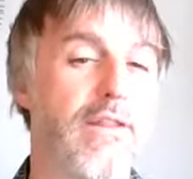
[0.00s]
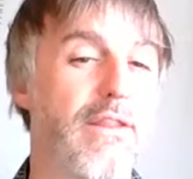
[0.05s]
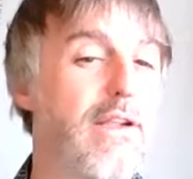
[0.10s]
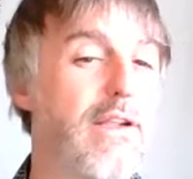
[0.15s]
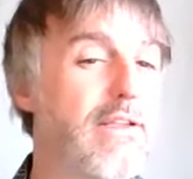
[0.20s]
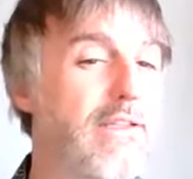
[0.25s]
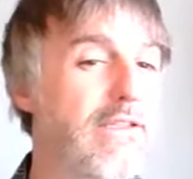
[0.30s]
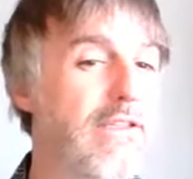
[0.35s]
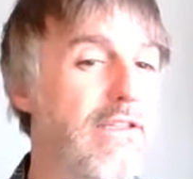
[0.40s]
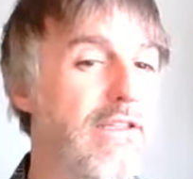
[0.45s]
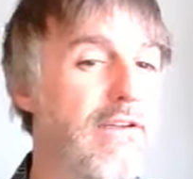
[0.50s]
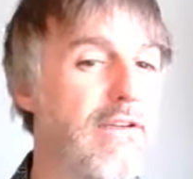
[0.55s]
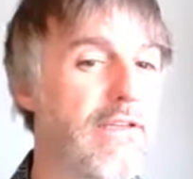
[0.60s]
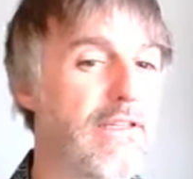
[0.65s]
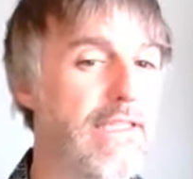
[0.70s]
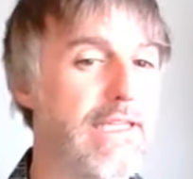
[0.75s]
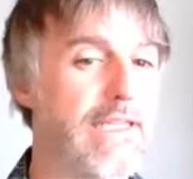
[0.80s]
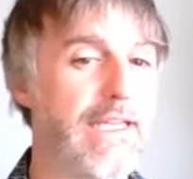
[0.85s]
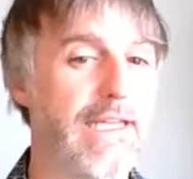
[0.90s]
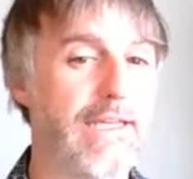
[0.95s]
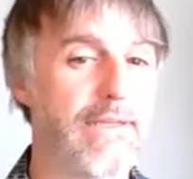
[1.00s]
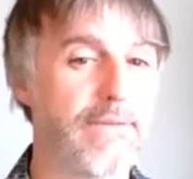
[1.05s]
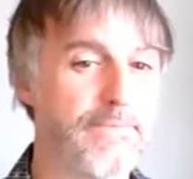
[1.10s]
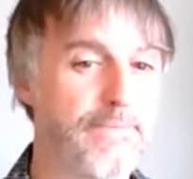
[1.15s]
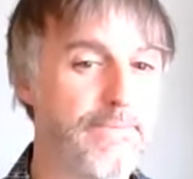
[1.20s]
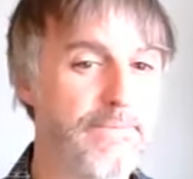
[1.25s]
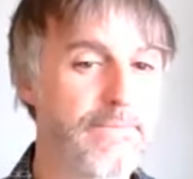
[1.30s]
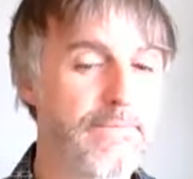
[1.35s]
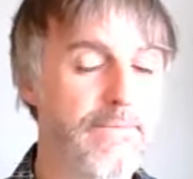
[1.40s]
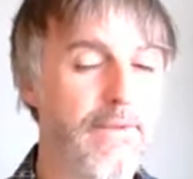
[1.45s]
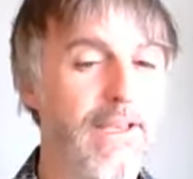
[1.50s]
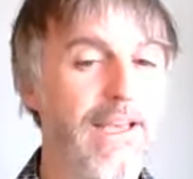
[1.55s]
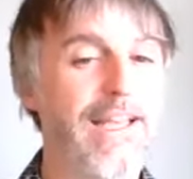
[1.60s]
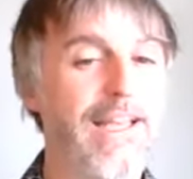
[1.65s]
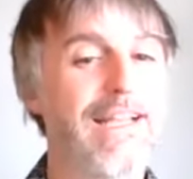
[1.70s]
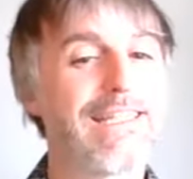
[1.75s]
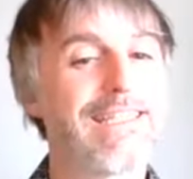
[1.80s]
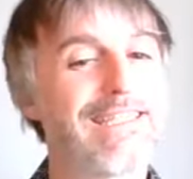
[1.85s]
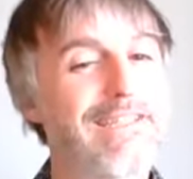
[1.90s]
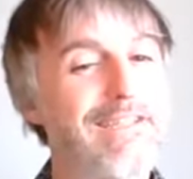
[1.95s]
There's 13, and
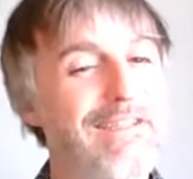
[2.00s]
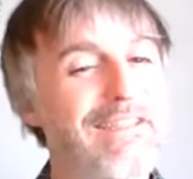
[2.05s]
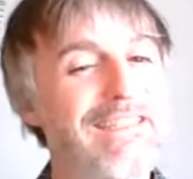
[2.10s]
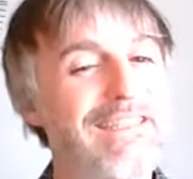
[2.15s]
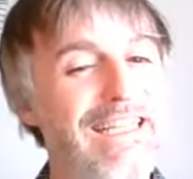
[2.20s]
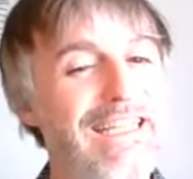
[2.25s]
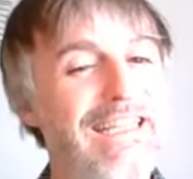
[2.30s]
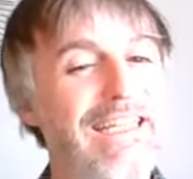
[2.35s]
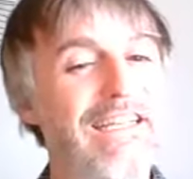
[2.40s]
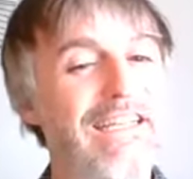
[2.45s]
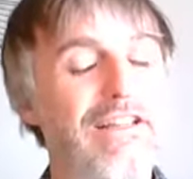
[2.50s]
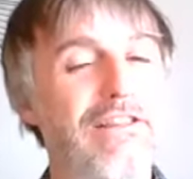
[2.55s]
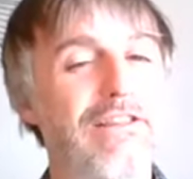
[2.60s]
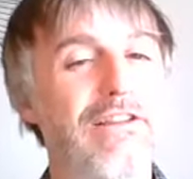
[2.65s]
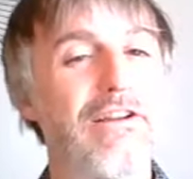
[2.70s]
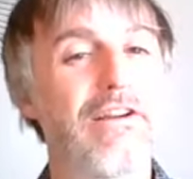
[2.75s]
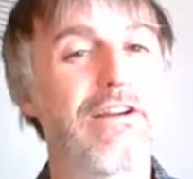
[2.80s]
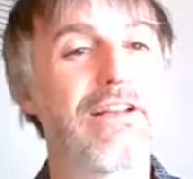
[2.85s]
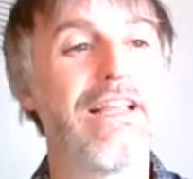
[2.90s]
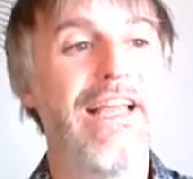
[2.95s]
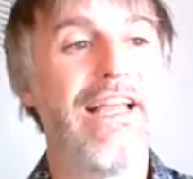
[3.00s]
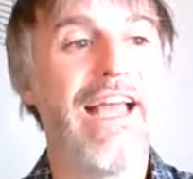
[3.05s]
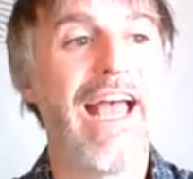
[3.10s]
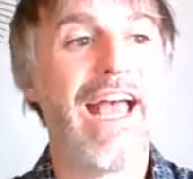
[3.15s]
it's 13 and a third.